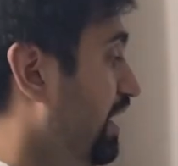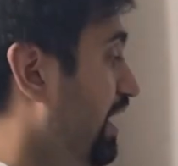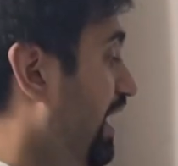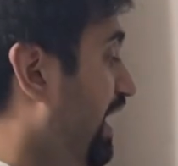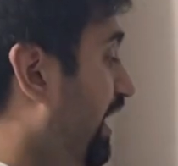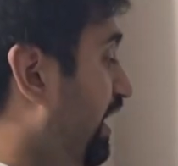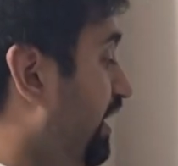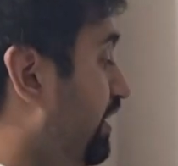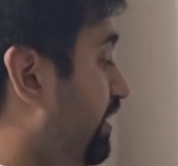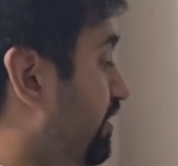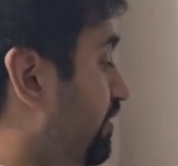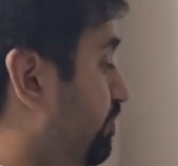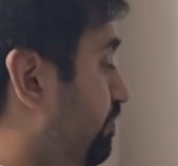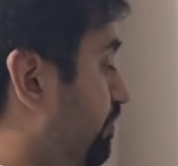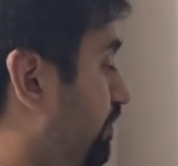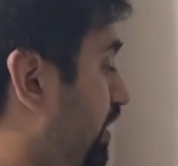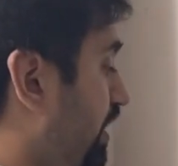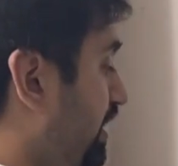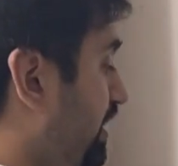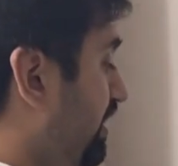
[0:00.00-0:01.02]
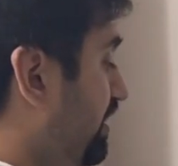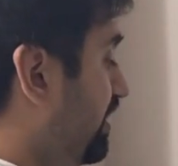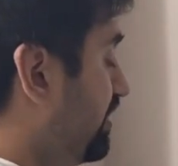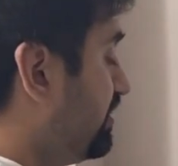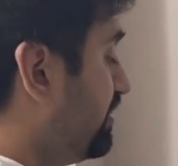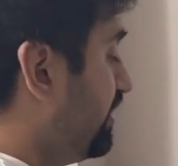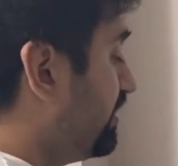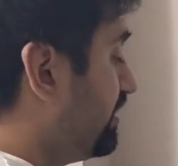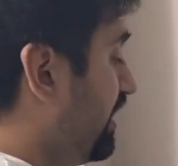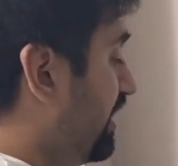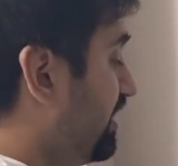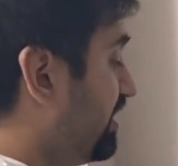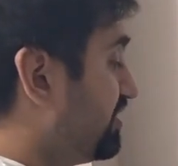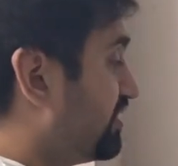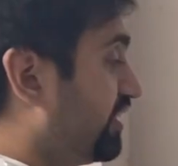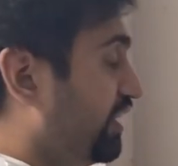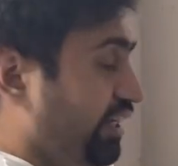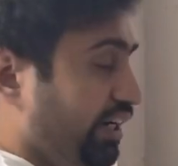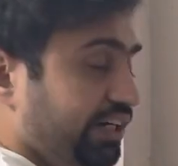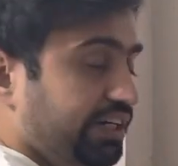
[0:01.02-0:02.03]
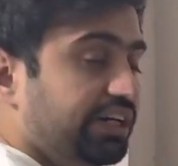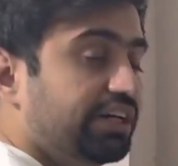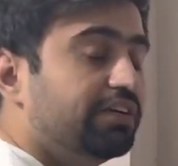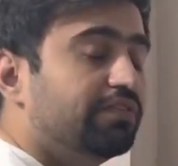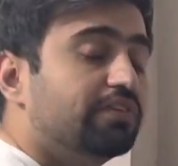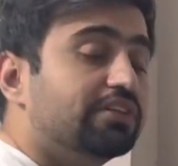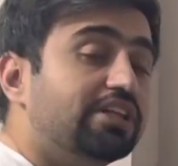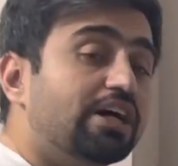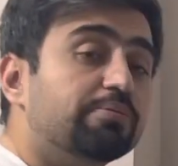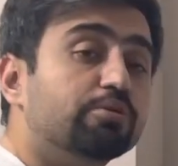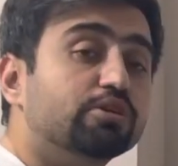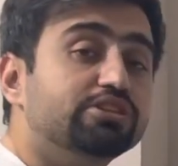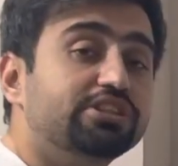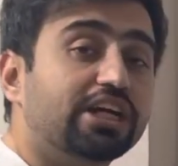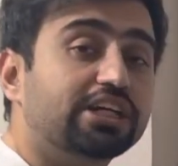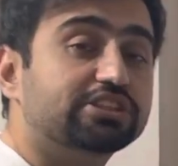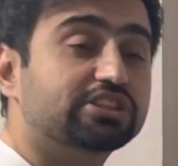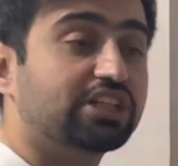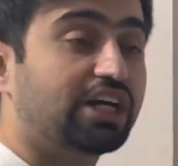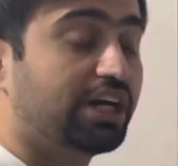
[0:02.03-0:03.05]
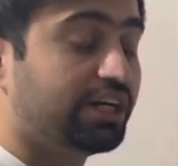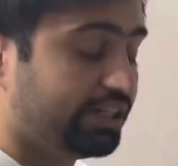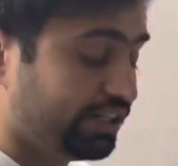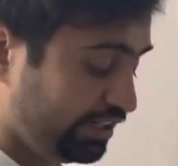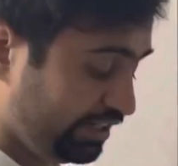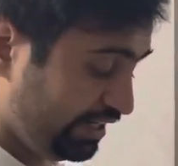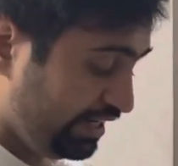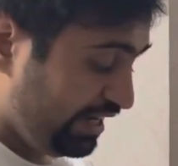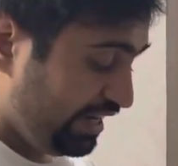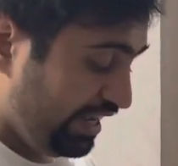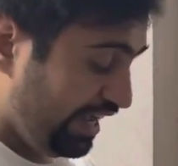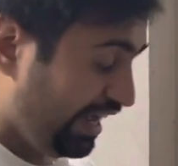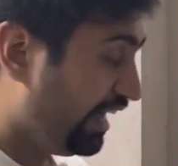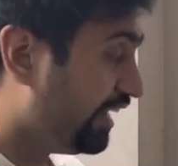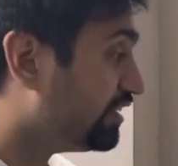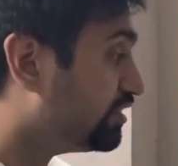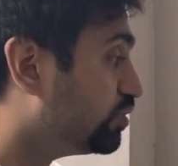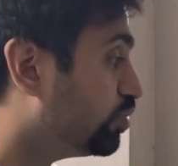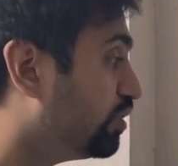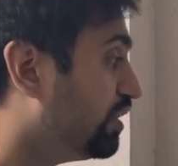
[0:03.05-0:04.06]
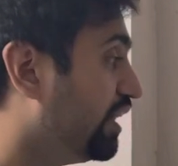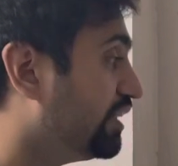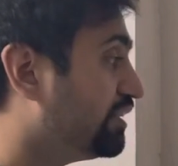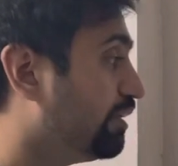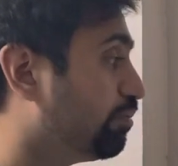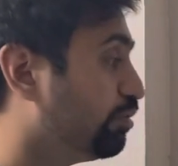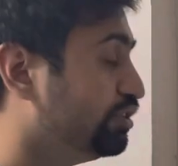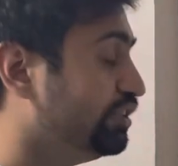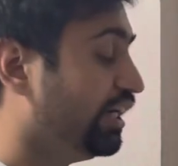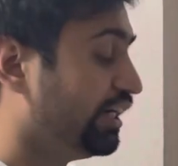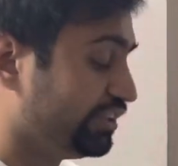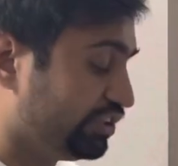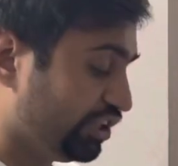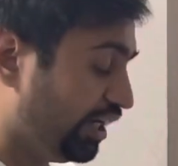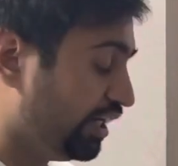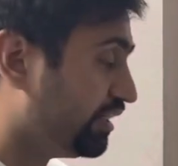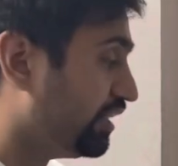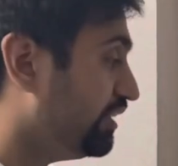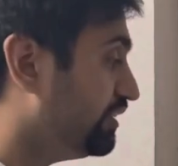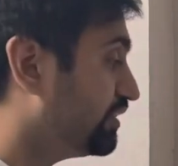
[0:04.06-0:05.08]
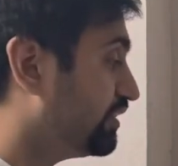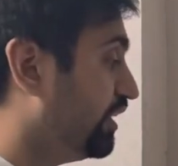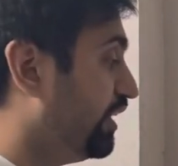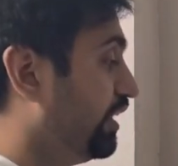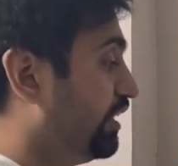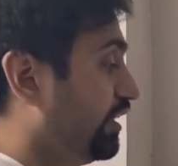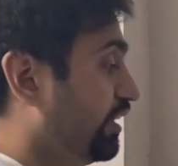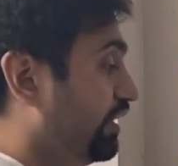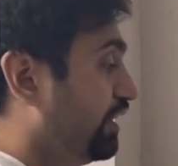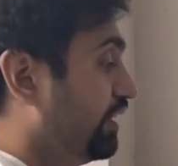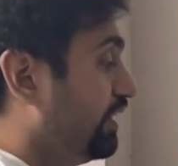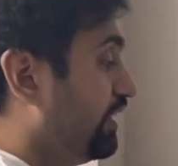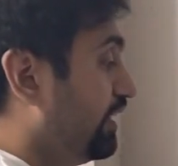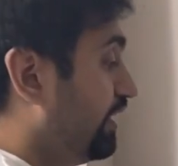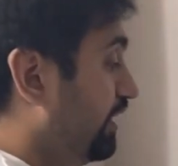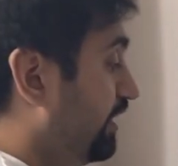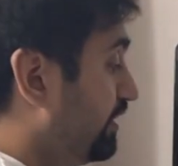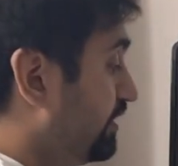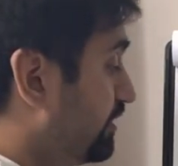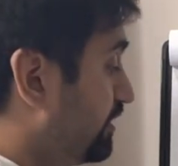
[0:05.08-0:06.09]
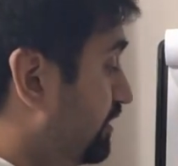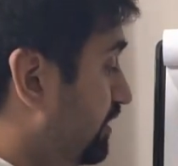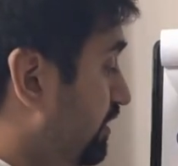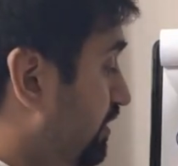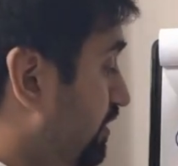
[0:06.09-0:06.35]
And another thing that is created with the project charter, as soon as the project charter is created, is